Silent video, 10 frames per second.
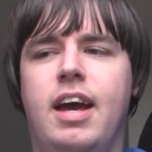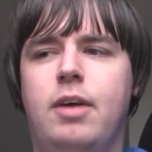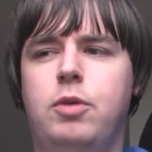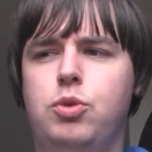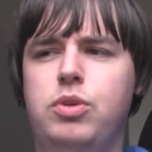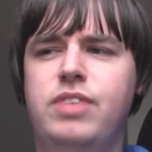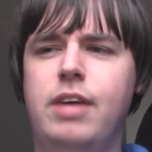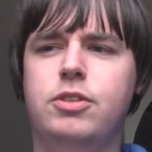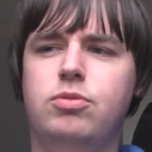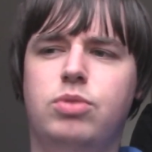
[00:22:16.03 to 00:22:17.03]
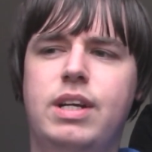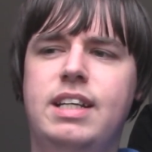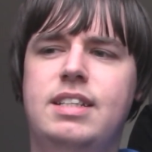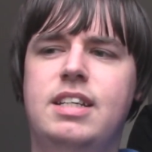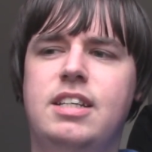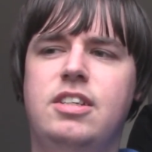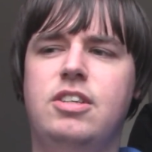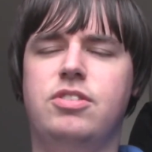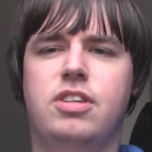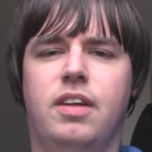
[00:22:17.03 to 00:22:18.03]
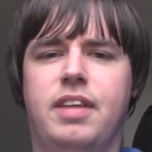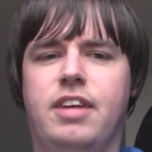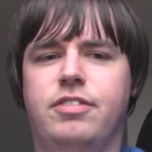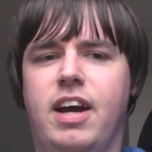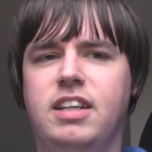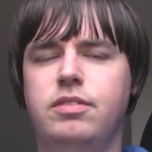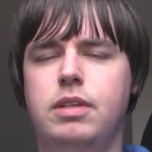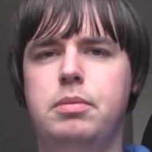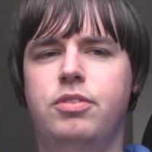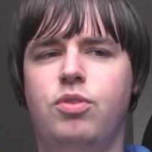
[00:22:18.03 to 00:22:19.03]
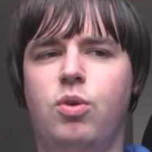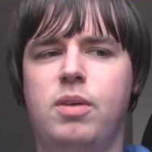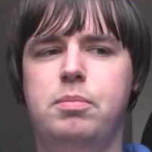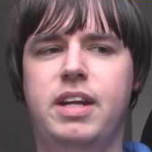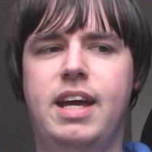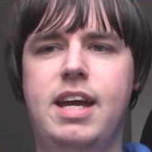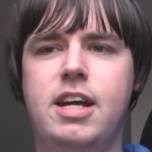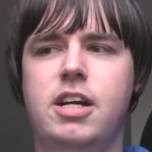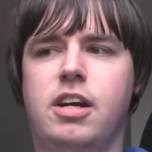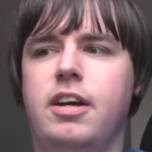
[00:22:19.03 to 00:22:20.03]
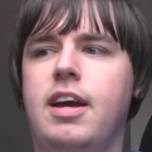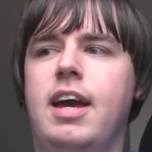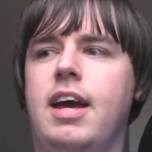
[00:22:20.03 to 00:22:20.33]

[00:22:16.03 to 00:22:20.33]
which we've never really seen used all that effectively before, but here